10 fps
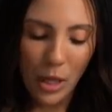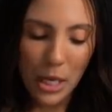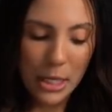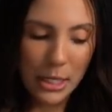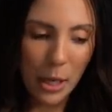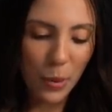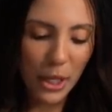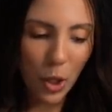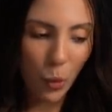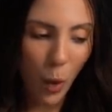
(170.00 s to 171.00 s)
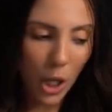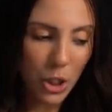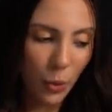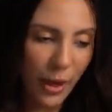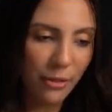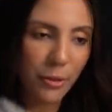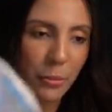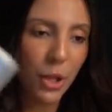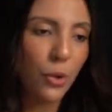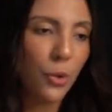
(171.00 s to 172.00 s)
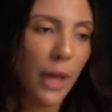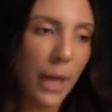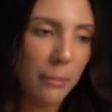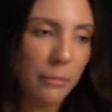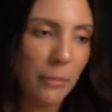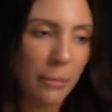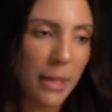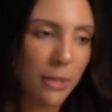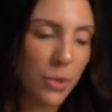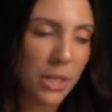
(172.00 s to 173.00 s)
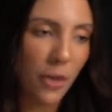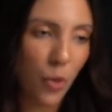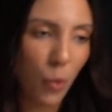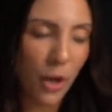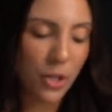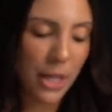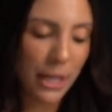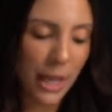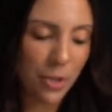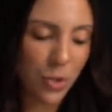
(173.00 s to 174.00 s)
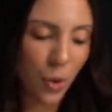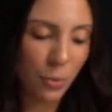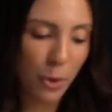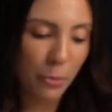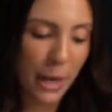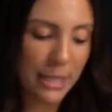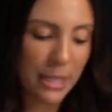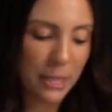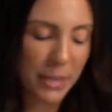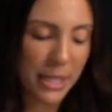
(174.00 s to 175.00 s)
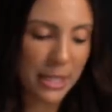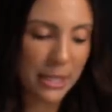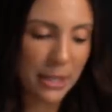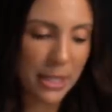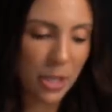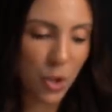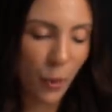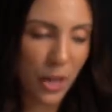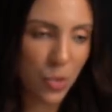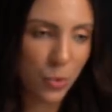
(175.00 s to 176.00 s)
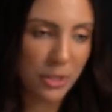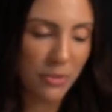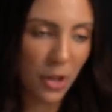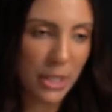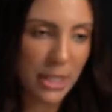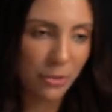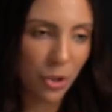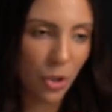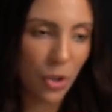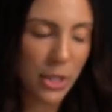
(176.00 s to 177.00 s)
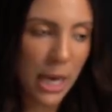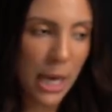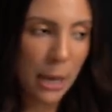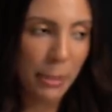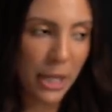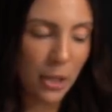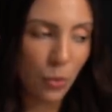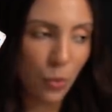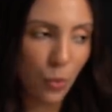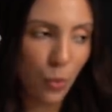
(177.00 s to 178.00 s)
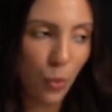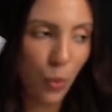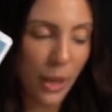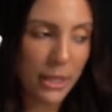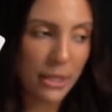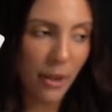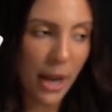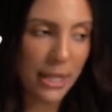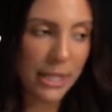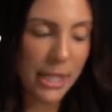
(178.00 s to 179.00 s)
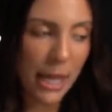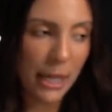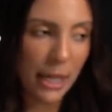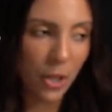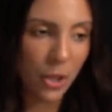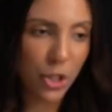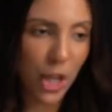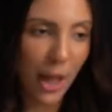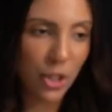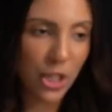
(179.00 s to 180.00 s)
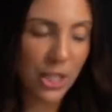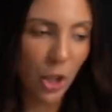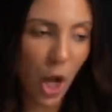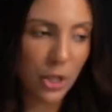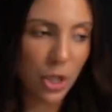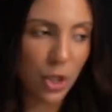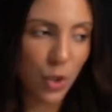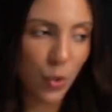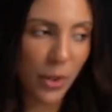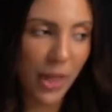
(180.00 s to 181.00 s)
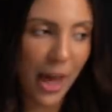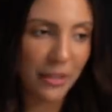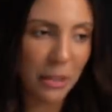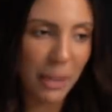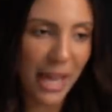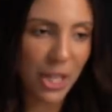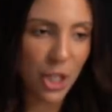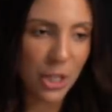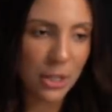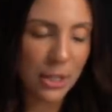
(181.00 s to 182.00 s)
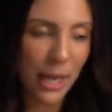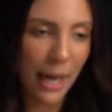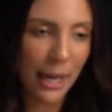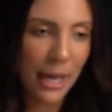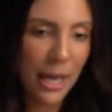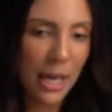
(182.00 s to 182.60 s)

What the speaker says: Someone here walked away from you, okay? Maybe it was another water sign, Cancer, Scorpio, Pisces, because the situation was very difficult. But what Divine is saying here, your challenge has a lot to do with having patience, okay?